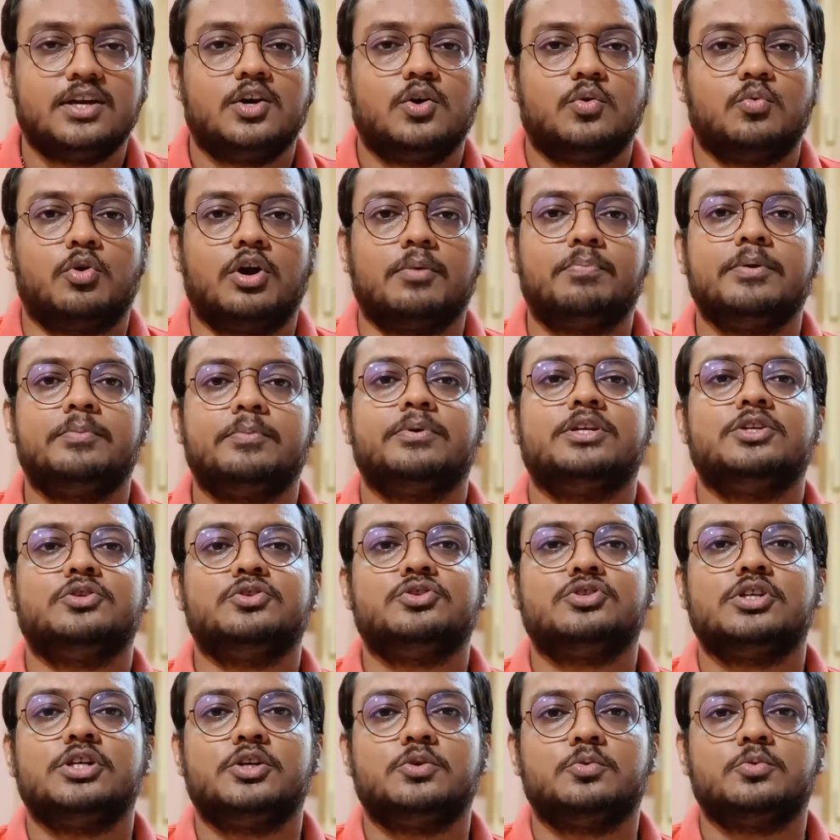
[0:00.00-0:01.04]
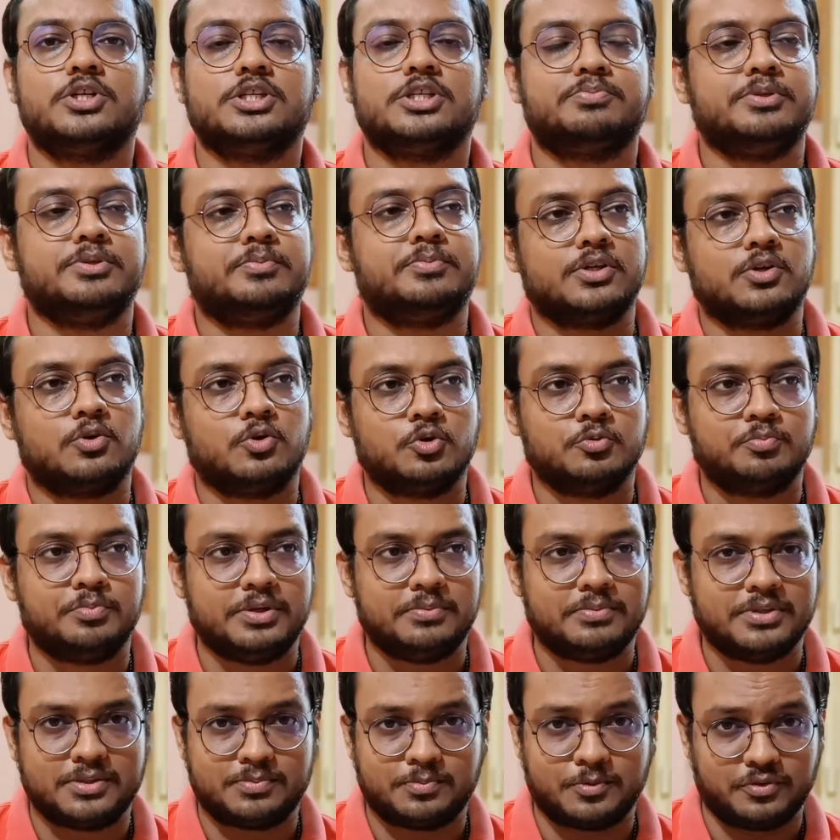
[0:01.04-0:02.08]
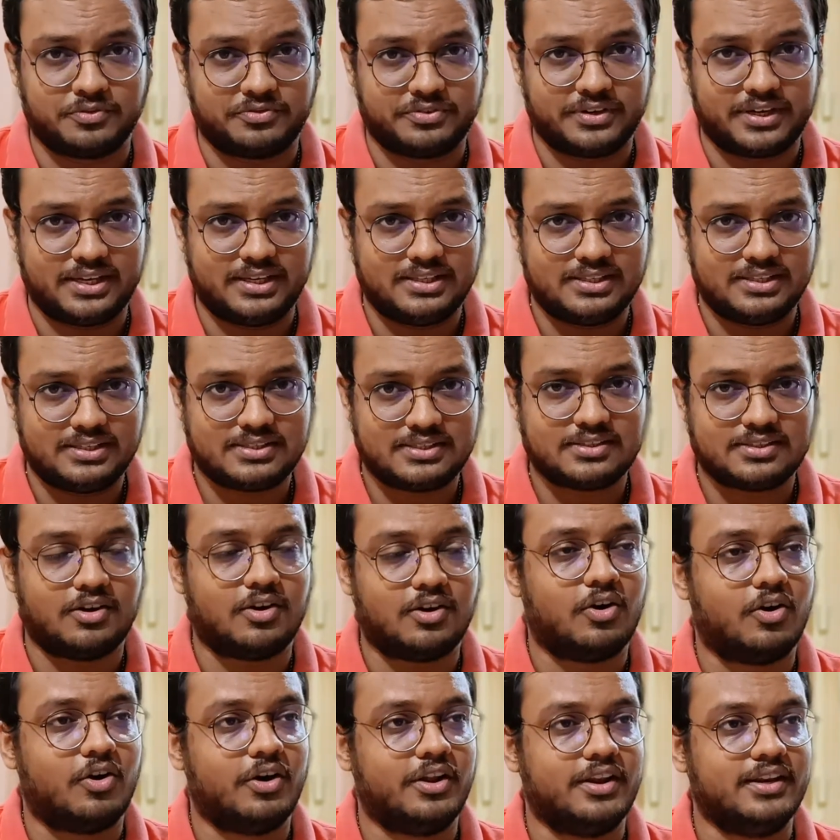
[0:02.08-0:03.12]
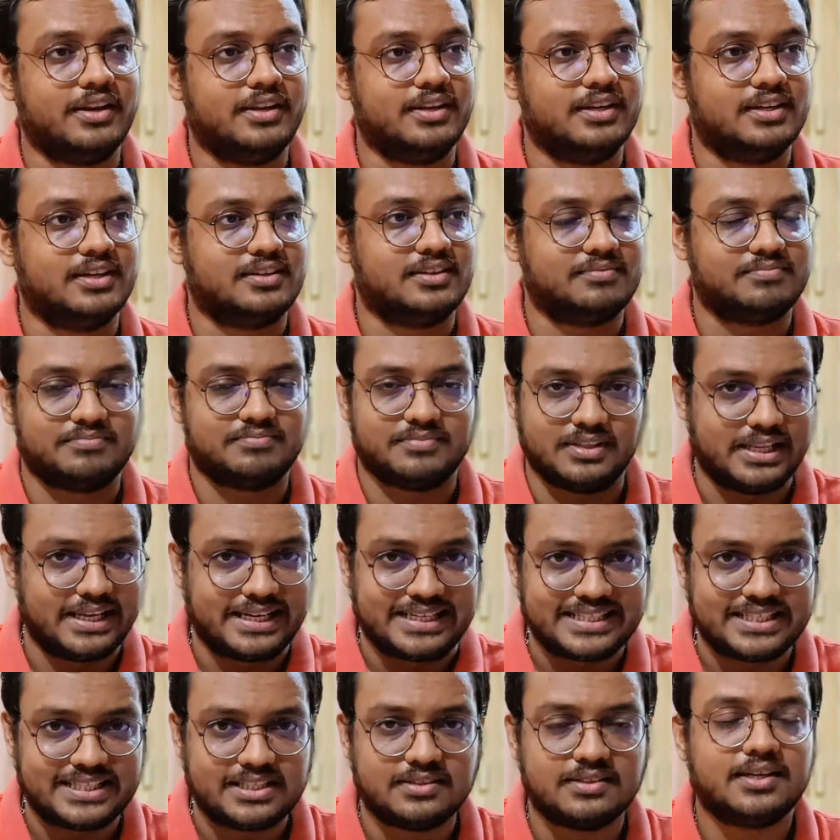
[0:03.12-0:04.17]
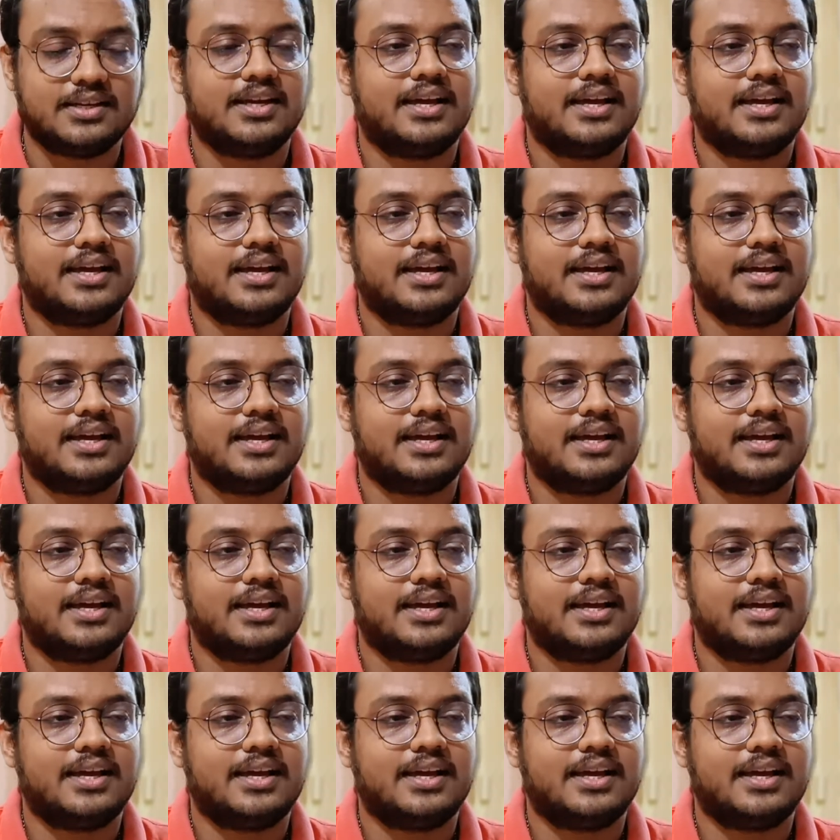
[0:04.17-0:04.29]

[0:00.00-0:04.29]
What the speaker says: What people usually do is people go to people's profiles on LinkedIn